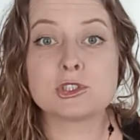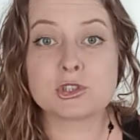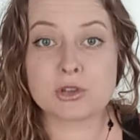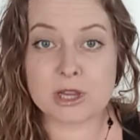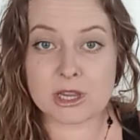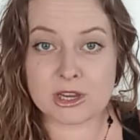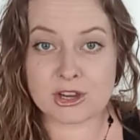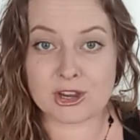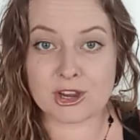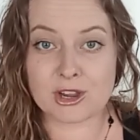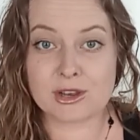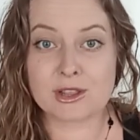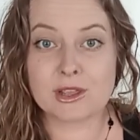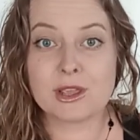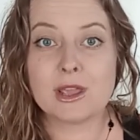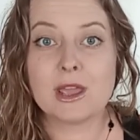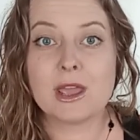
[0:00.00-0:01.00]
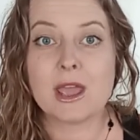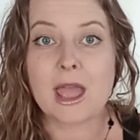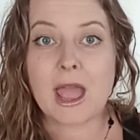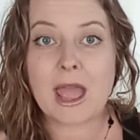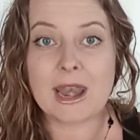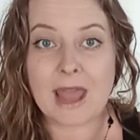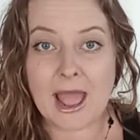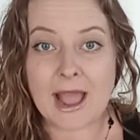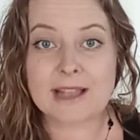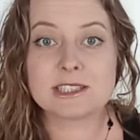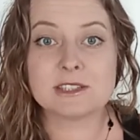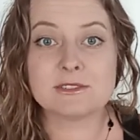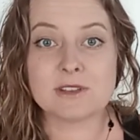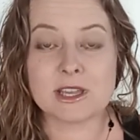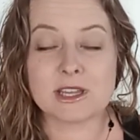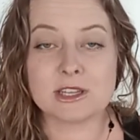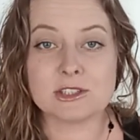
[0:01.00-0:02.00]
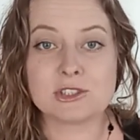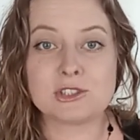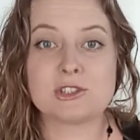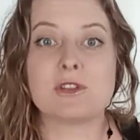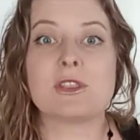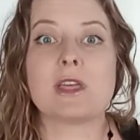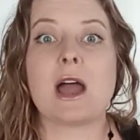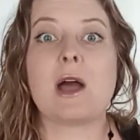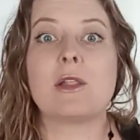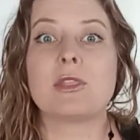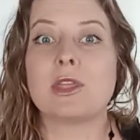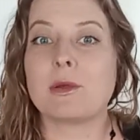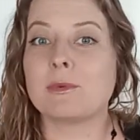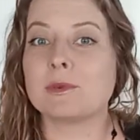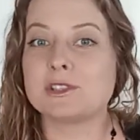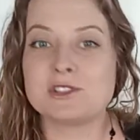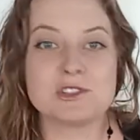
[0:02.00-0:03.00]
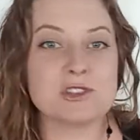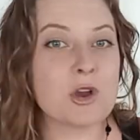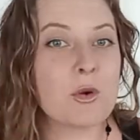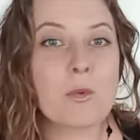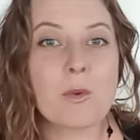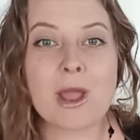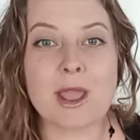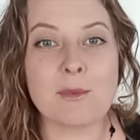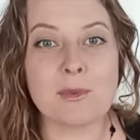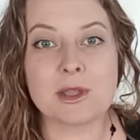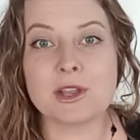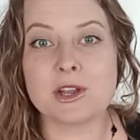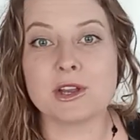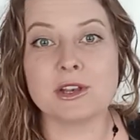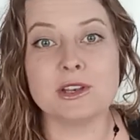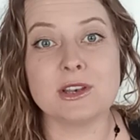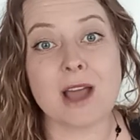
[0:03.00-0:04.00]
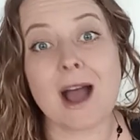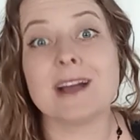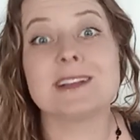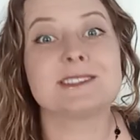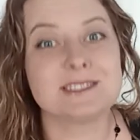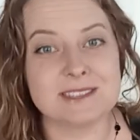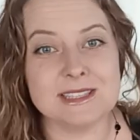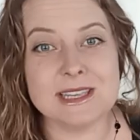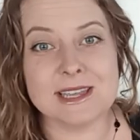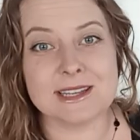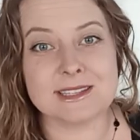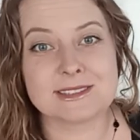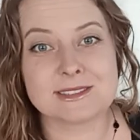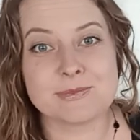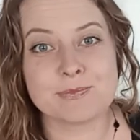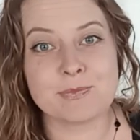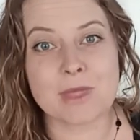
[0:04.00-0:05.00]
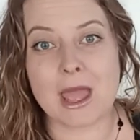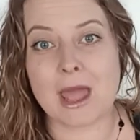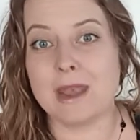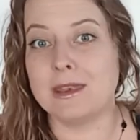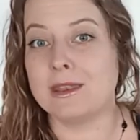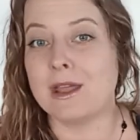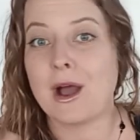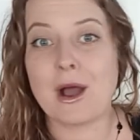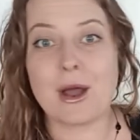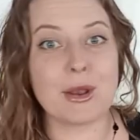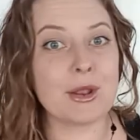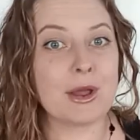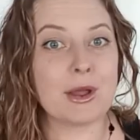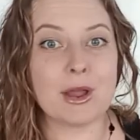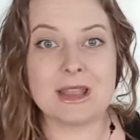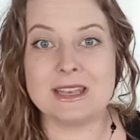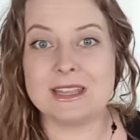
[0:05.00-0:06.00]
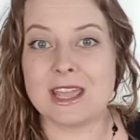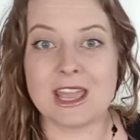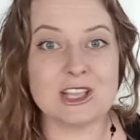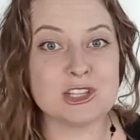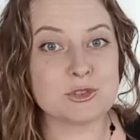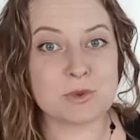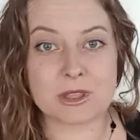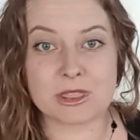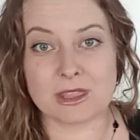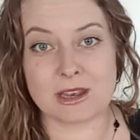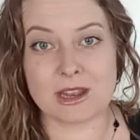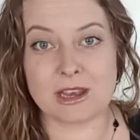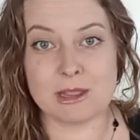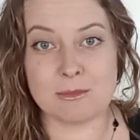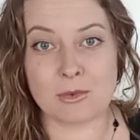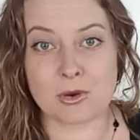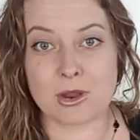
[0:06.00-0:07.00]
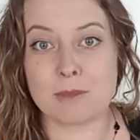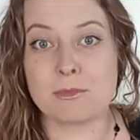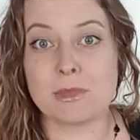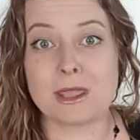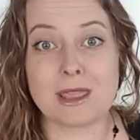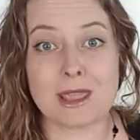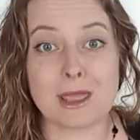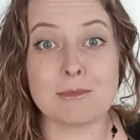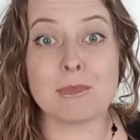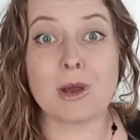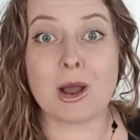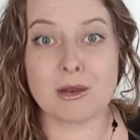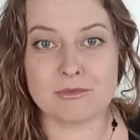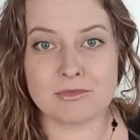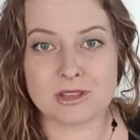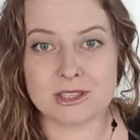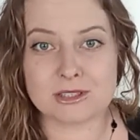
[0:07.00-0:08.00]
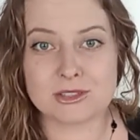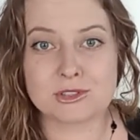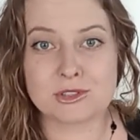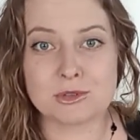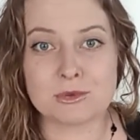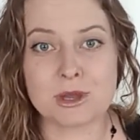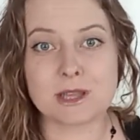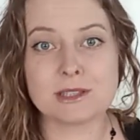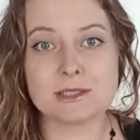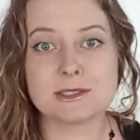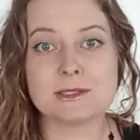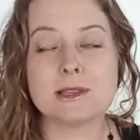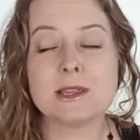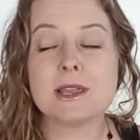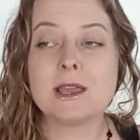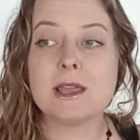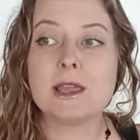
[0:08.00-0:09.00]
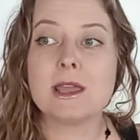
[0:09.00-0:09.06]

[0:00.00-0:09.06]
triggered and activated so that there was no way we could not see it and not engage with it anymore. It became obvious to us.